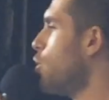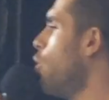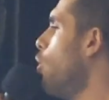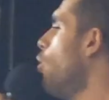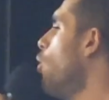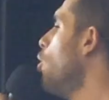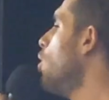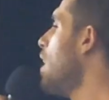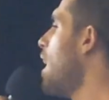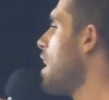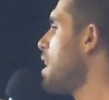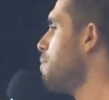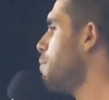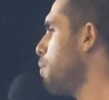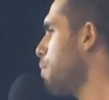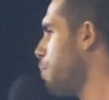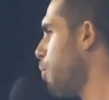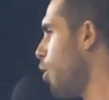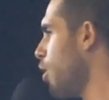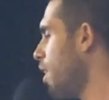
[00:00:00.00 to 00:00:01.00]
all
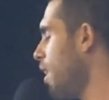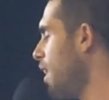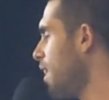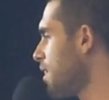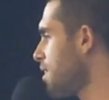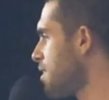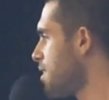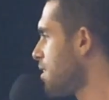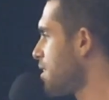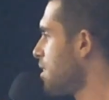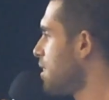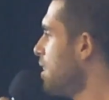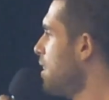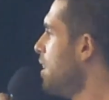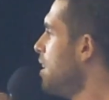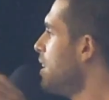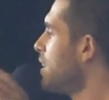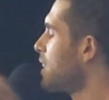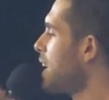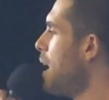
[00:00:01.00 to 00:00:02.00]
animal products
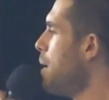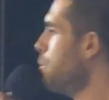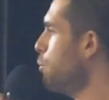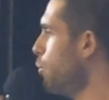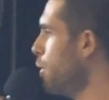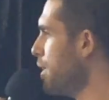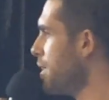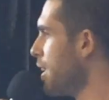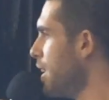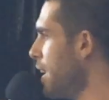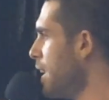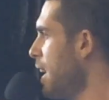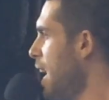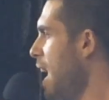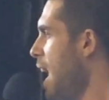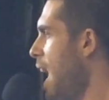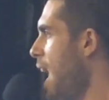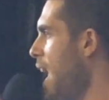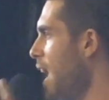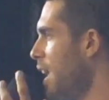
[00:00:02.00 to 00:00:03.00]
come with it
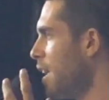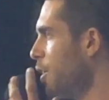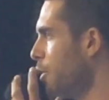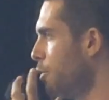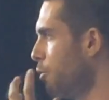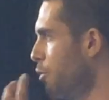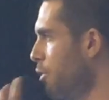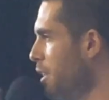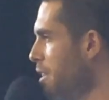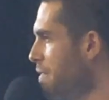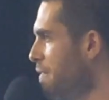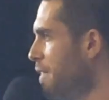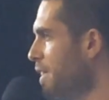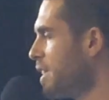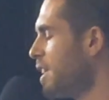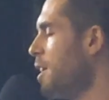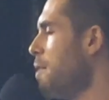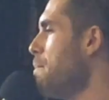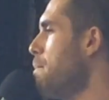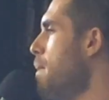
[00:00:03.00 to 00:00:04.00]
a
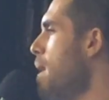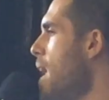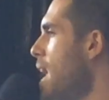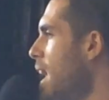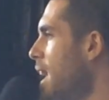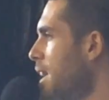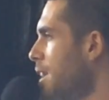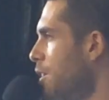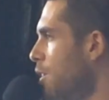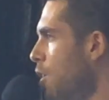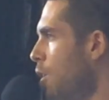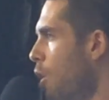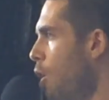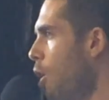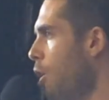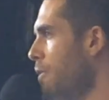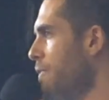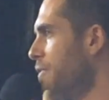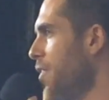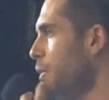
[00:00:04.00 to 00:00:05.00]
horrific amount
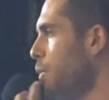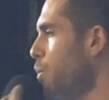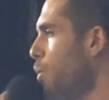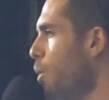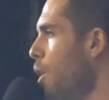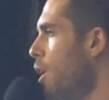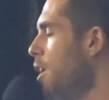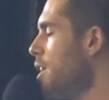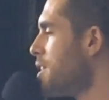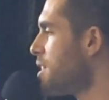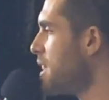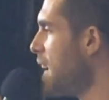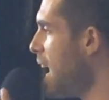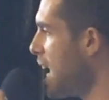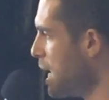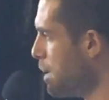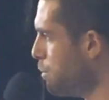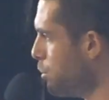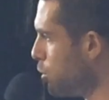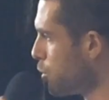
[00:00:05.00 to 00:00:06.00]
of the worst
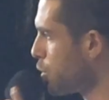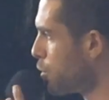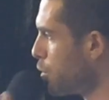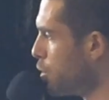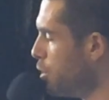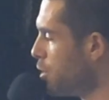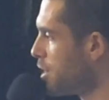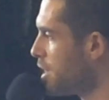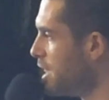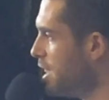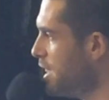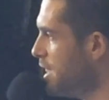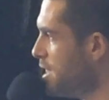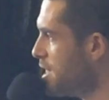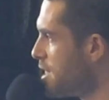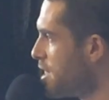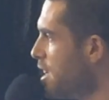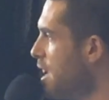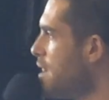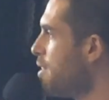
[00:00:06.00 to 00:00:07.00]
animal
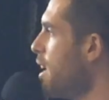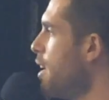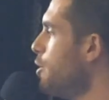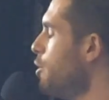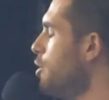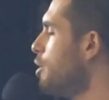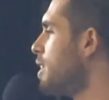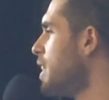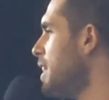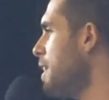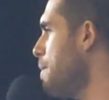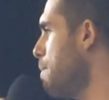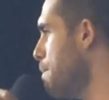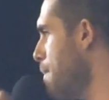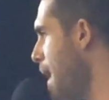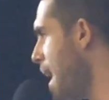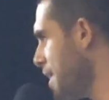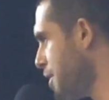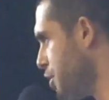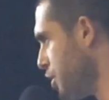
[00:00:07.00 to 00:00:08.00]
cruelties that you can
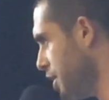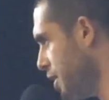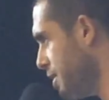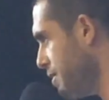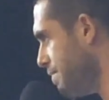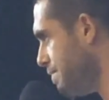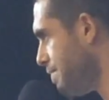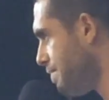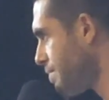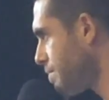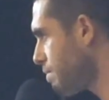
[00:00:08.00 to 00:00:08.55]
imagine.